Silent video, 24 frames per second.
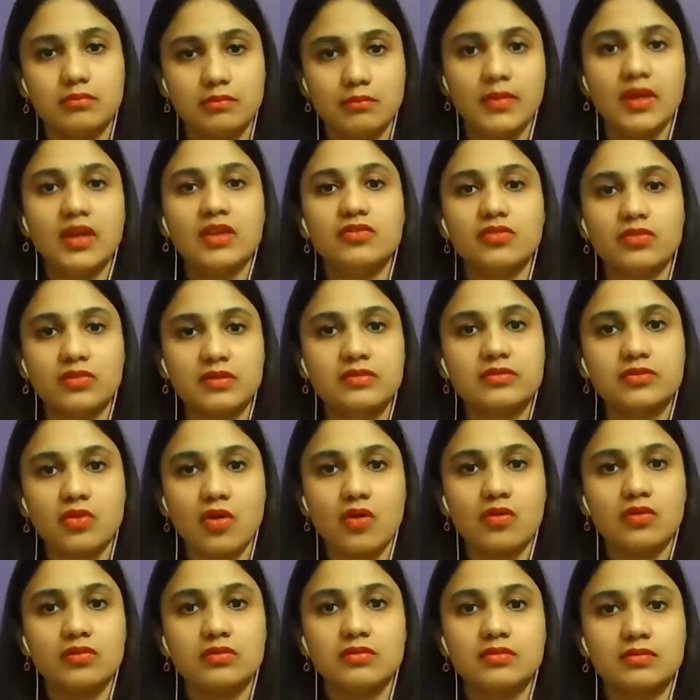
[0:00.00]
major
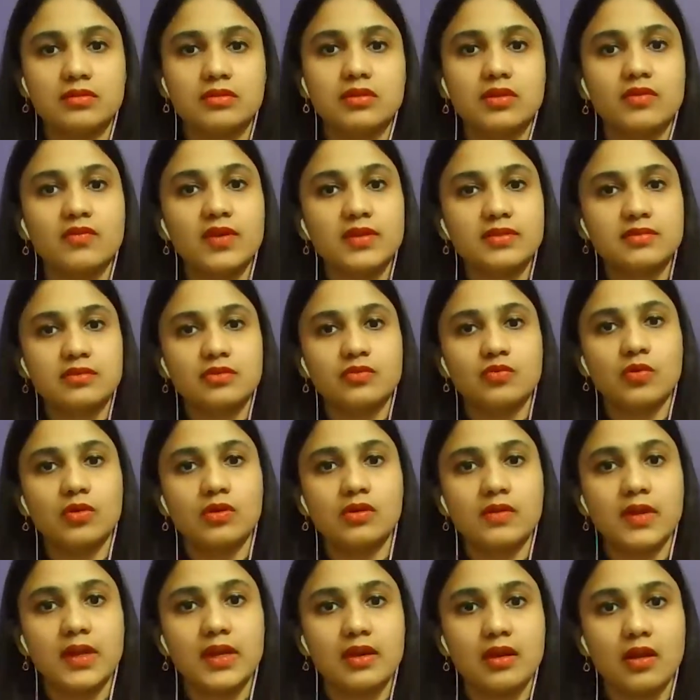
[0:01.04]
astrologers in the Western
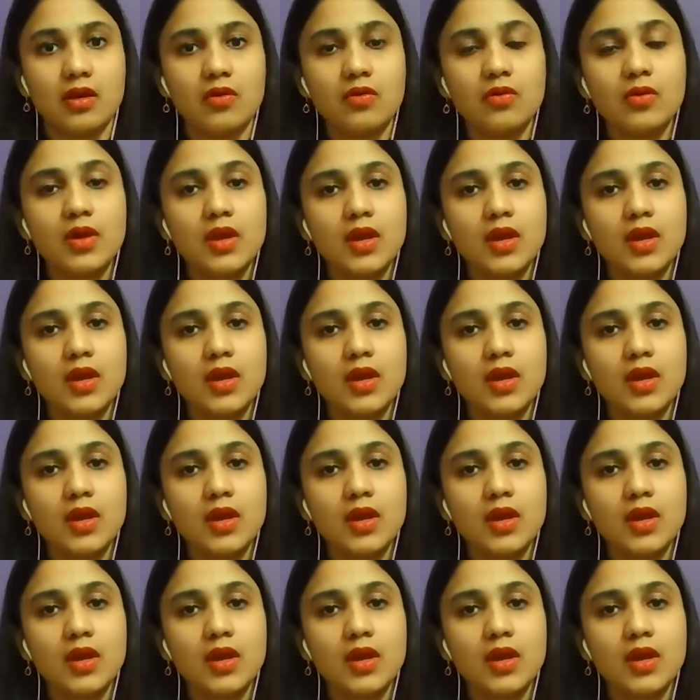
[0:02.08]
world right now.